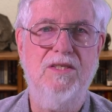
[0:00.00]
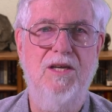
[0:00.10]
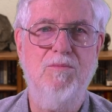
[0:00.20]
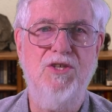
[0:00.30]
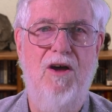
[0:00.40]

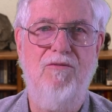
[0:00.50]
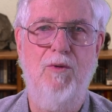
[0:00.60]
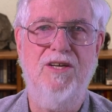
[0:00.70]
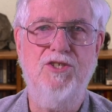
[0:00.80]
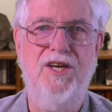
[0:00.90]
some
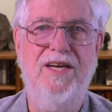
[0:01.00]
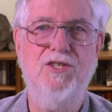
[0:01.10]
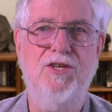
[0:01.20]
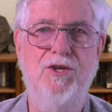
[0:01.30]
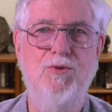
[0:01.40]
software
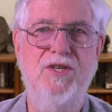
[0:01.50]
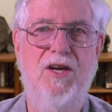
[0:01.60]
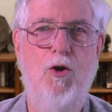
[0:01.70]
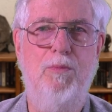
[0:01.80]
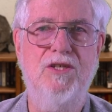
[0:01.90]
changed to using
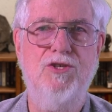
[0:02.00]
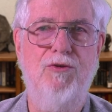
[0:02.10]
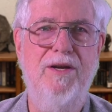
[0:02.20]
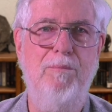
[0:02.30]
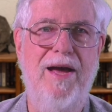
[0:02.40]

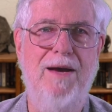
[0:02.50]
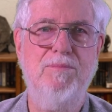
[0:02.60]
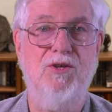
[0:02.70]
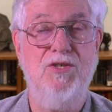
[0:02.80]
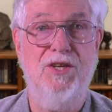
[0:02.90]

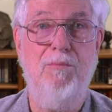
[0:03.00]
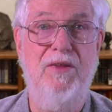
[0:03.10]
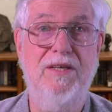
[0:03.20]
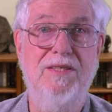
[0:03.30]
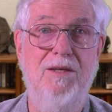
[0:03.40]
OpenStreetMaps or
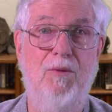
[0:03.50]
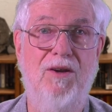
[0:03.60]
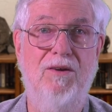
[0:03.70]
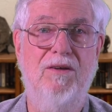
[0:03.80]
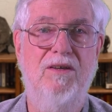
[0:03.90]
something
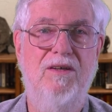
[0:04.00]
similar,